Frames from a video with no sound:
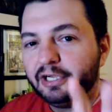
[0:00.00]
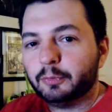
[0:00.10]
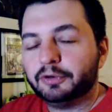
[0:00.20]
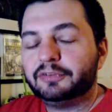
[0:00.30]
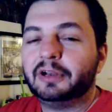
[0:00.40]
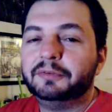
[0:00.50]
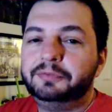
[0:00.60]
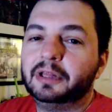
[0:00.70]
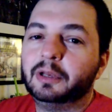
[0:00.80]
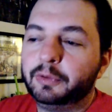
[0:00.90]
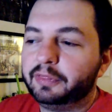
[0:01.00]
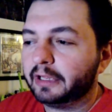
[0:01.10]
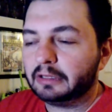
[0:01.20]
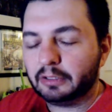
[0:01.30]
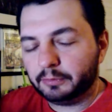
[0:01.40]
the year, we're just going to fill it
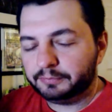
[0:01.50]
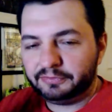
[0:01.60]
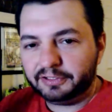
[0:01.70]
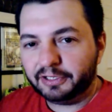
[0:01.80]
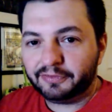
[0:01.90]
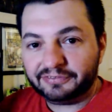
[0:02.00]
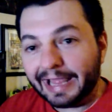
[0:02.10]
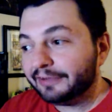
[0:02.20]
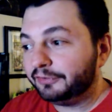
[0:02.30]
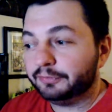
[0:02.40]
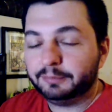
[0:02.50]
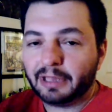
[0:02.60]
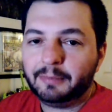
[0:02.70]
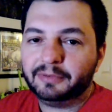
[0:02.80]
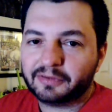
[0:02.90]
with like little, you know, the statues
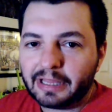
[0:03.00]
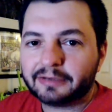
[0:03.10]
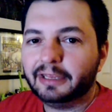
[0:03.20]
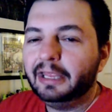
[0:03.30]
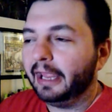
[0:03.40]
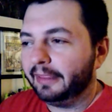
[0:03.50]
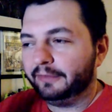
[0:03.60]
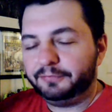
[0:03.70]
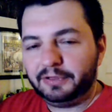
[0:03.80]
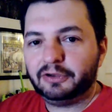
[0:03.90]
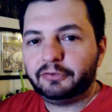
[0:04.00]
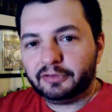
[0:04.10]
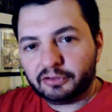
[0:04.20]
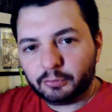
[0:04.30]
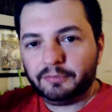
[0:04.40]
from Diamond Select and the
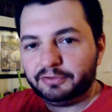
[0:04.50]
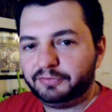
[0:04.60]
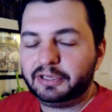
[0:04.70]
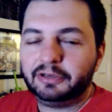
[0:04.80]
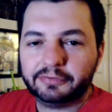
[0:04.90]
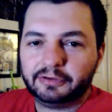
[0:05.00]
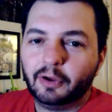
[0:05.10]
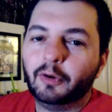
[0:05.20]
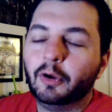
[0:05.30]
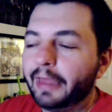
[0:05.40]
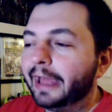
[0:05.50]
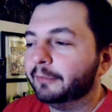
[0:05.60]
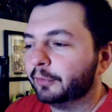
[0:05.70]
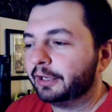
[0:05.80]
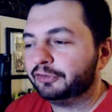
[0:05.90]
figures and the 12-inch figures and all
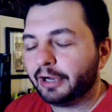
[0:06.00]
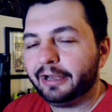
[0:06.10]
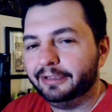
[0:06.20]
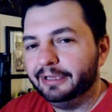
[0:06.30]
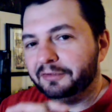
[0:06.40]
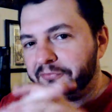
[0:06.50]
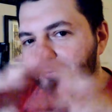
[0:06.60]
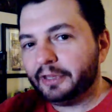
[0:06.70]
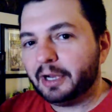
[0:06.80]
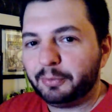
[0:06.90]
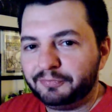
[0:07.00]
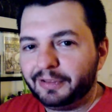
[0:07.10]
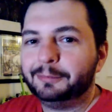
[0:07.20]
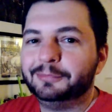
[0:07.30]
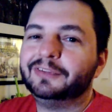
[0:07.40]
that. And we're going to try to fill it up
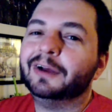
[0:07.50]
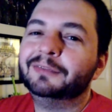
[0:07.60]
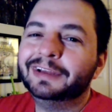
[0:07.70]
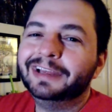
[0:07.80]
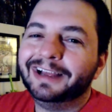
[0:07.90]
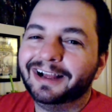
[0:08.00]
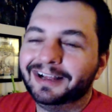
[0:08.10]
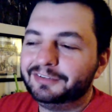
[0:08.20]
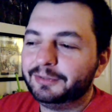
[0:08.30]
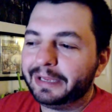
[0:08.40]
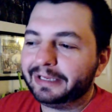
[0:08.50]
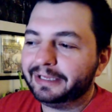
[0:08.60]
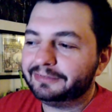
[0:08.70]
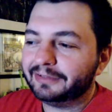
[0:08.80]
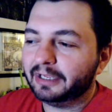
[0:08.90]
with Venom stuff uh, to
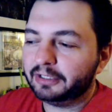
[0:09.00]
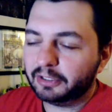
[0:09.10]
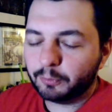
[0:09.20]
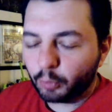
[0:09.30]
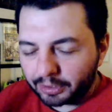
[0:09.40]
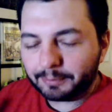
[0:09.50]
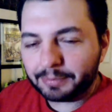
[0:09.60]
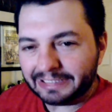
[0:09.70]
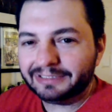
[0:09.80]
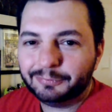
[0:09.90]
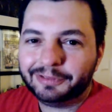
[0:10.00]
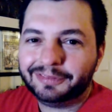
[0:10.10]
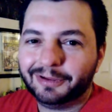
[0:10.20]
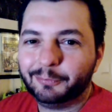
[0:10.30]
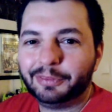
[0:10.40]
make it, uh, you know, more complete
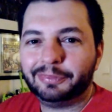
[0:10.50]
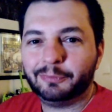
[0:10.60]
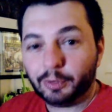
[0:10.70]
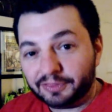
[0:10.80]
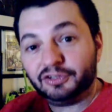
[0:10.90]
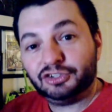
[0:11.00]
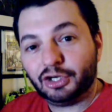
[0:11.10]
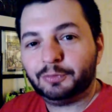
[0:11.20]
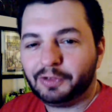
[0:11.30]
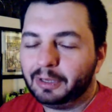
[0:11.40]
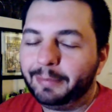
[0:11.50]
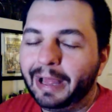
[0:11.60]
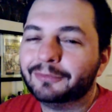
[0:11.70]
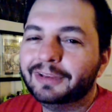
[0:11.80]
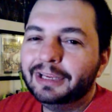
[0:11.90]
with uh, with what this show is all
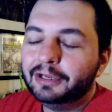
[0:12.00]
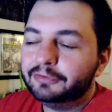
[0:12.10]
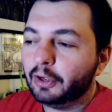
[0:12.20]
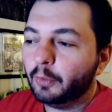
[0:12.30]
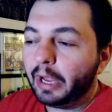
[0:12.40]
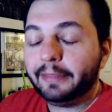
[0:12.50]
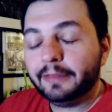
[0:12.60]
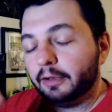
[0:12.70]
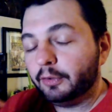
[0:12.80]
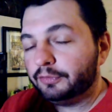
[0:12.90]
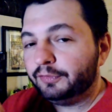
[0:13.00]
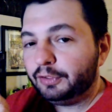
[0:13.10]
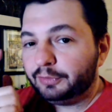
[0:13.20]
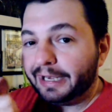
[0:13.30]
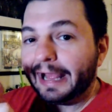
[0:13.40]
about. So, uh, and then
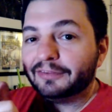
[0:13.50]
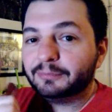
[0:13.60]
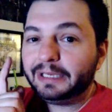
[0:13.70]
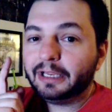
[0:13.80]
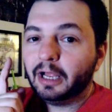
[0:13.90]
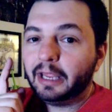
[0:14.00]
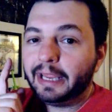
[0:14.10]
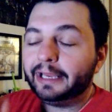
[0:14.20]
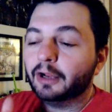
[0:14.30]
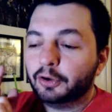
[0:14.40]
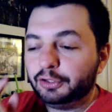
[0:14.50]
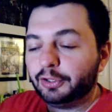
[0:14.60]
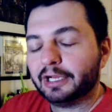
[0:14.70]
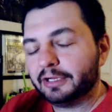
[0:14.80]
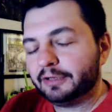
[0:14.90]
those of you did ask me, hey, are
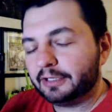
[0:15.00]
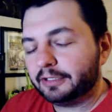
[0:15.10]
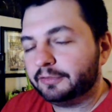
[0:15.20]
you going to